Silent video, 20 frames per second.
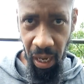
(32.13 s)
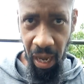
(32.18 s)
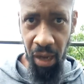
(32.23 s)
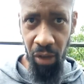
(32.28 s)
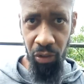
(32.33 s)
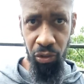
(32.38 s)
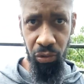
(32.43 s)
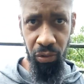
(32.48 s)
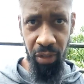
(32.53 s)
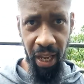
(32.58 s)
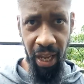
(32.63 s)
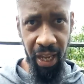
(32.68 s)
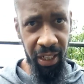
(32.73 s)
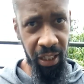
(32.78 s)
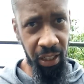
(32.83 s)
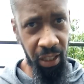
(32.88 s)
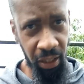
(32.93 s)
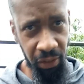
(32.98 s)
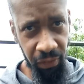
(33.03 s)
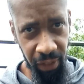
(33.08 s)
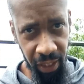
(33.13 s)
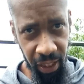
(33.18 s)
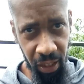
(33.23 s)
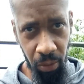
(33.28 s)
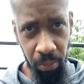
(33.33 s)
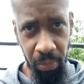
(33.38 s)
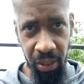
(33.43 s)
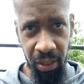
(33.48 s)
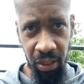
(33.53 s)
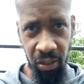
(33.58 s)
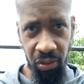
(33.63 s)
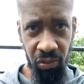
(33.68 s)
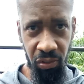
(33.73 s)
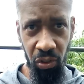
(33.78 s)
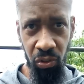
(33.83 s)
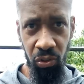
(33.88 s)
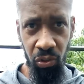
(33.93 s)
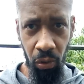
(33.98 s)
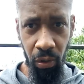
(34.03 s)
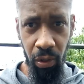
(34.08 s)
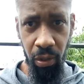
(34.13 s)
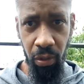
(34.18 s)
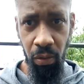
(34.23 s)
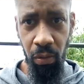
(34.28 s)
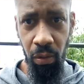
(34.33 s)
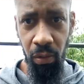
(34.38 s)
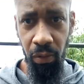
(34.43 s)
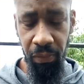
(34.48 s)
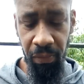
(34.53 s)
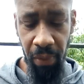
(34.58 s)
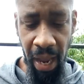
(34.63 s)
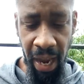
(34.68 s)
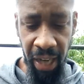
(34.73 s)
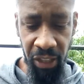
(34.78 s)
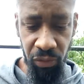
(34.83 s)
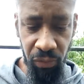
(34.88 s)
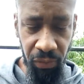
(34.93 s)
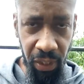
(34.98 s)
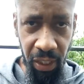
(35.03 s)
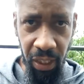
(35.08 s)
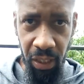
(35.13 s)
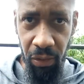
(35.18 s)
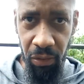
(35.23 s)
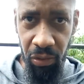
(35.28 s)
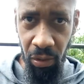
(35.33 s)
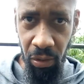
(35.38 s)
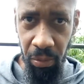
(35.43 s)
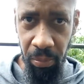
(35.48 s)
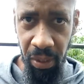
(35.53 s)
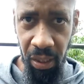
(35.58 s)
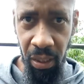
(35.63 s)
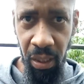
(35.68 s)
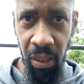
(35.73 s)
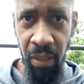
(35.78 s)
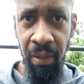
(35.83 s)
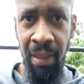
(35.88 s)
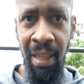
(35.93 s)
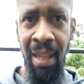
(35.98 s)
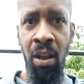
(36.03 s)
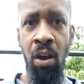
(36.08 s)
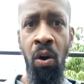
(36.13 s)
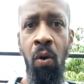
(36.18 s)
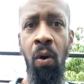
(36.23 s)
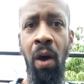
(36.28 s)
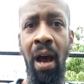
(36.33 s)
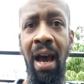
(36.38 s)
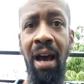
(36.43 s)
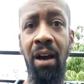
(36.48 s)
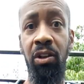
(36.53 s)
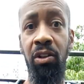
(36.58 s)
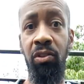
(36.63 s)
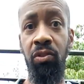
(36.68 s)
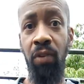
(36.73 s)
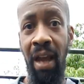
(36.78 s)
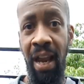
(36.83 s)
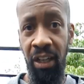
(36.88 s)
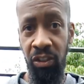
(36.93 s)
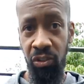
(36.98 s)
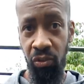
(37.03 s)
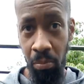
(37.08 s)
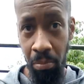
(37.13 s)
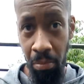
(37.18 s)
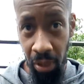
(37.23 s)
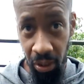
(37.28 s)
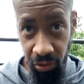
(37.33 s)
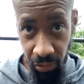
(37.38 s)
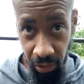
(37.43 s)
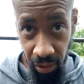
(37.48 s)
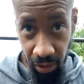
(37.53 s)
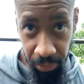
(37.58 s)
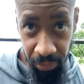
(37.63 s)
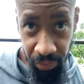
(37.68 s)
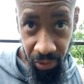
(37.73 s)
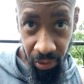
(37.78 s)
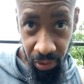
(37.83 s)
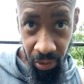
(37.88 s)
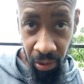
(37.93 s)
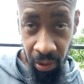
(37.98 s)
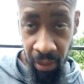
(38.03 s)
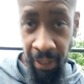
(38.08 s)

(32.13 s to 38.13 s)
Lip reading: I'll do that in another video, but this tutorial, actual video, is going to be on how to do actual muscle ups.